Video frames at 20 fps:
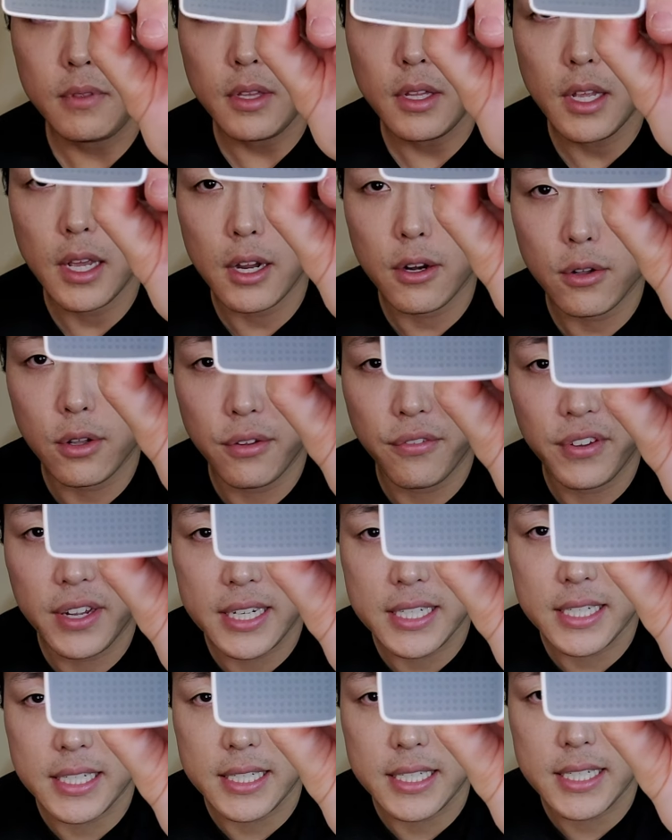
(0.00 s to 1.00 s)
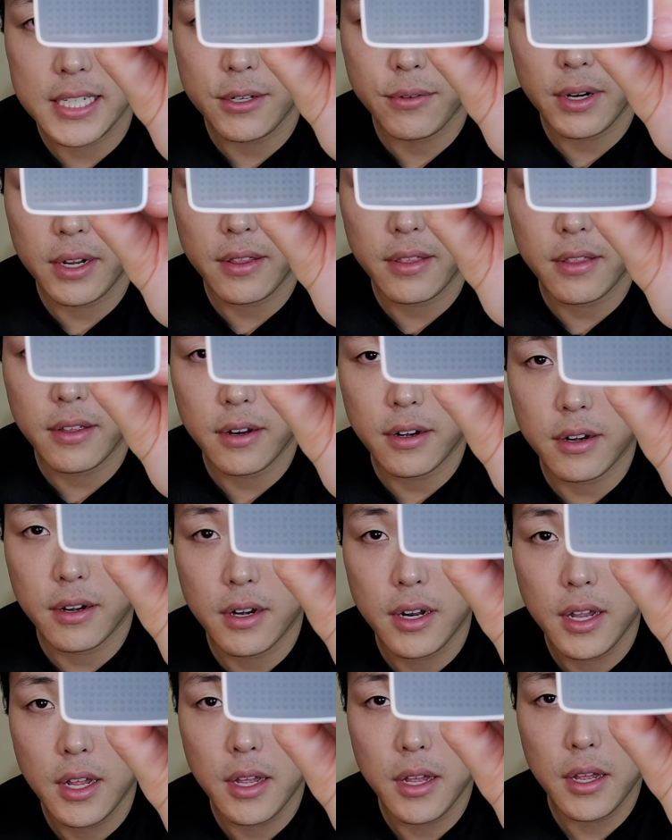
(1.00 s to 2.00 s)
I don't know if you guys can see right
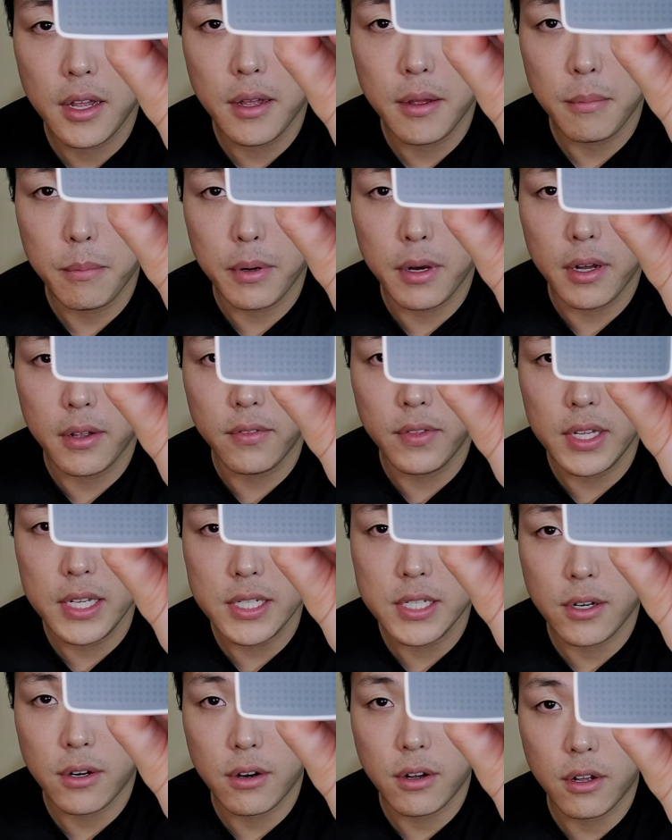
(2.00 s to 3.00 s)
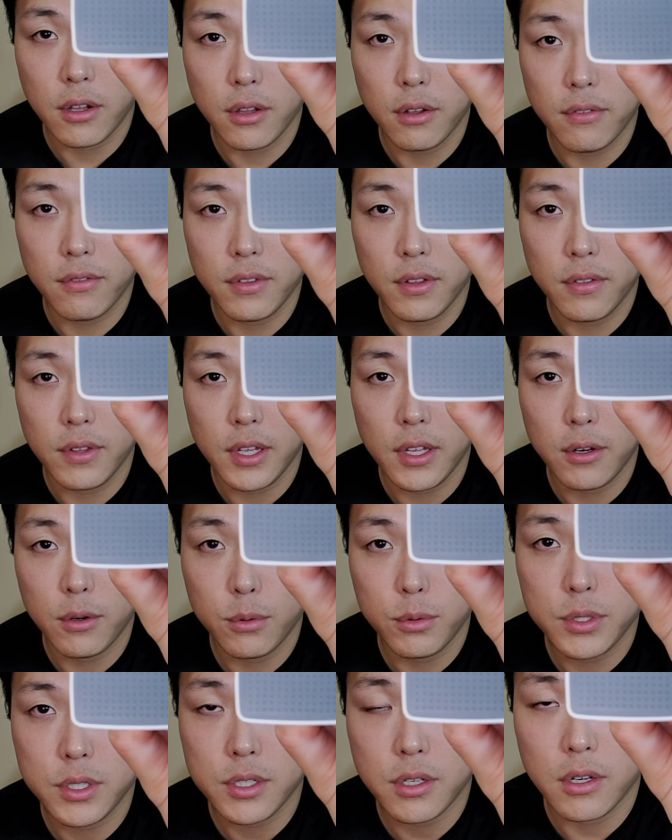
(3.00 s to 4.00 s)
there, but these are all of the
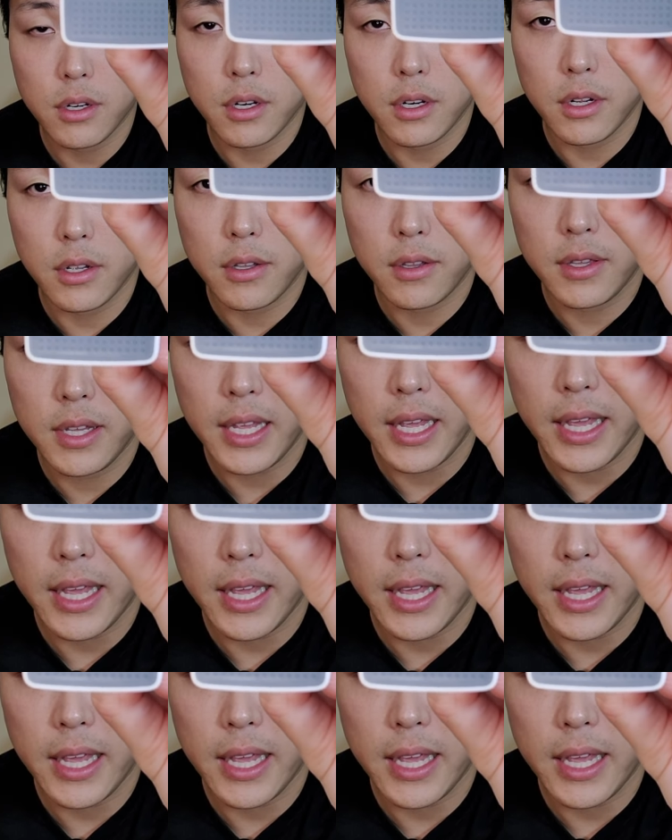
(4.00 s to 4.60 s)
needles on the